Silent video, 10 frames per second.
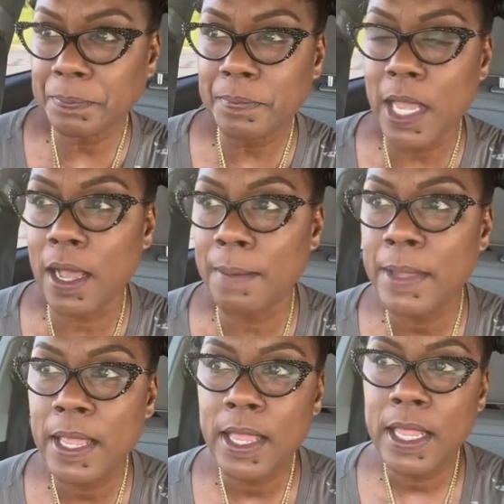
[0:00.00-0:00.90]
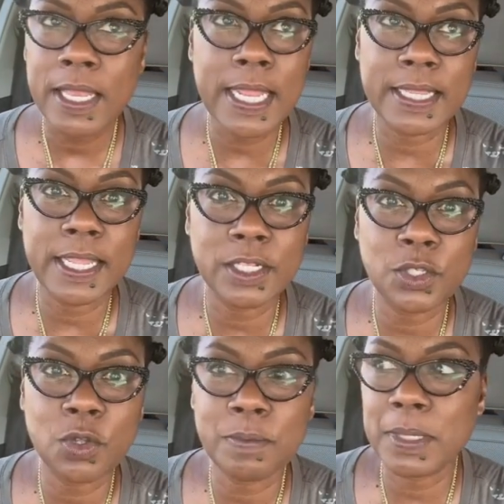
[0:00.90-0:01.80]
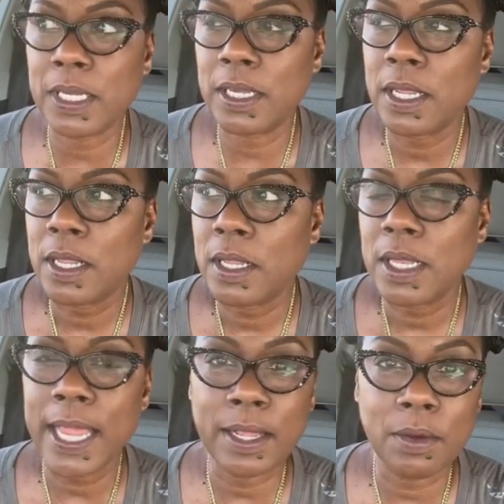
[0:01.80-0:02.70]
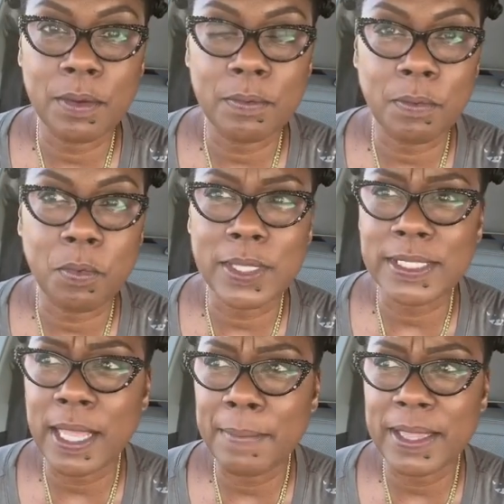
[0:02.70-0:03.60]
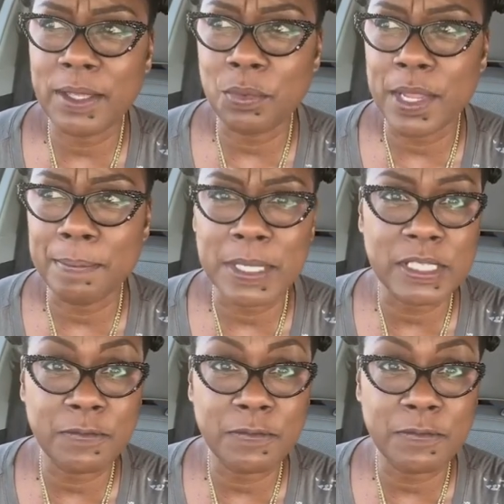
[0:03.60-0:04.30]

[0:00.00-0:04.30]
Like they had told me, like one time I think we had missed